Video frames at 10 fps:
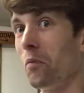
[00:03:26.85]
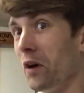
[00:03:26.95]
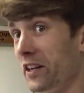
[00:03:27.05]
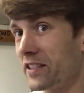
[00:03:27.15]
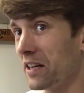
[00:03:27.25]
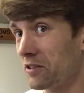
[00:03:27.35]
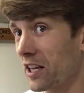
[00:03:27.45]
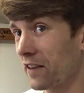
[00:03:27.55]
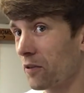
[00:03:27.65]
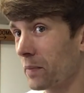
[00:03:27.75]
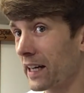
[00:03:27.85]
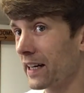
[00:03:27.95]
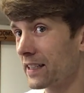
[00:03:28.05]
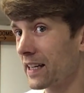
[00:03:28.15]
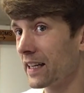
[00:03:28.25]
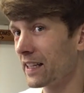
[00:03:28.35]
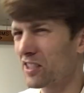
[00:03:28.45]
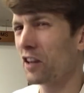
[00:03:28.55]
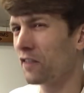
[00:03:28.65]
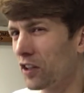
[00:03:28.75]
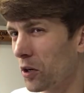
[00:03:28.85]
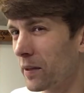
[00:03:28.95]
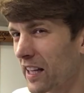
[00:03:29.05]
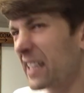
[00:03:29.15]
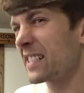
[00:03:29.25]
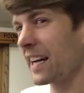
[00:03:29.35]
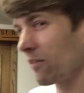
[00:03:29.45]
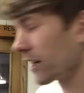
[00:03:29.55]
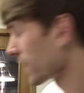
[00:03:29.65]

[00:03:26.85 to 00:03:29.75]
what it sounds like from beginning to end. It's going to feel a little bit like a sight reading